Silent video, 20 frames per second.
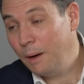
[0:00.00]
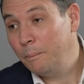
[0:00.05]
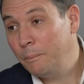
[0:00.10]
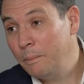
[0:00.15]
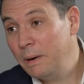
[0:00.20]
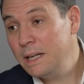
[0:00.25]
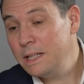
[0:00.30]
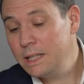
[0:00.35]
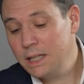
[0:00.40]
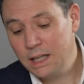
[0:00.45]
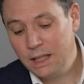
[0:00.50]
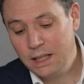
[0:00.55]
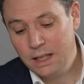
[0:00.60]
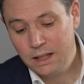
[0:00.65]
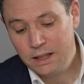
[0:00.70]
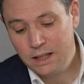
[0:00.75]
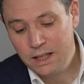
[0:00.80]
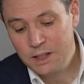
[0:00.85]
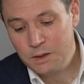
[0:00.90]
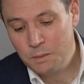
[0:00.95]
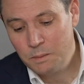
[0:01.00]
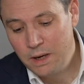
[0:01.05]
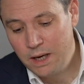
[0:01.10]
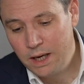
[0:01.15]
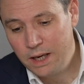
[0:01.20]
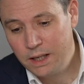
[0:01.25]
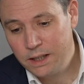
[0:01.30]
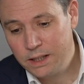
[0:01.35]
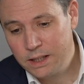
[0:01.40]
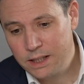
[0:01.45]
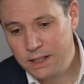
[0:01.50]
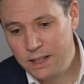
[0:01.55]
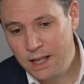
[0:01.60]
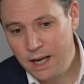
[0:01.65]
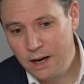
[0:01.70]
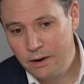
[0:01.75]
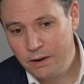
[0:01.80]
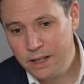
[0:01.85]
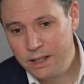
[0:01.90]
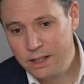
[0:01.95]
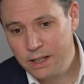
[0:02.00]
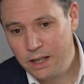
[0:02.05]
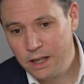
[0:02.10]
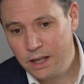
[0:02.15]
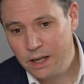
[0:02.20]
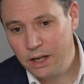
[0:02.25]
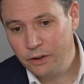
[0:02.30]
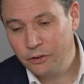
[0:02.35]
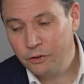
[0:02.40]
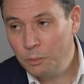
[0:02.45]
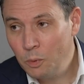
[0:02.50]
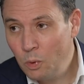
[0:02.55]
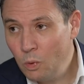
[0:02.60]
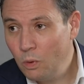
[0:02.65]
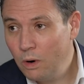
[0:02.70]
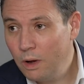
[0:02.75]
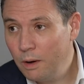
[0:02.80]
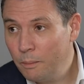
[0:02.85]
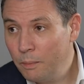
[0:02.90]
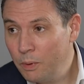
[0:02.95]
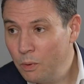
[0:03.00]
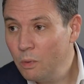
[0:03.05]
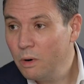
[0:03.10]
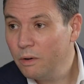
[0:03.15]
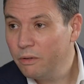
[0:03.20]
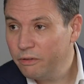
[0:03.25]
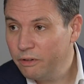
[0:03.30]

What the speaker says: And politically, this means there is a smaller pool of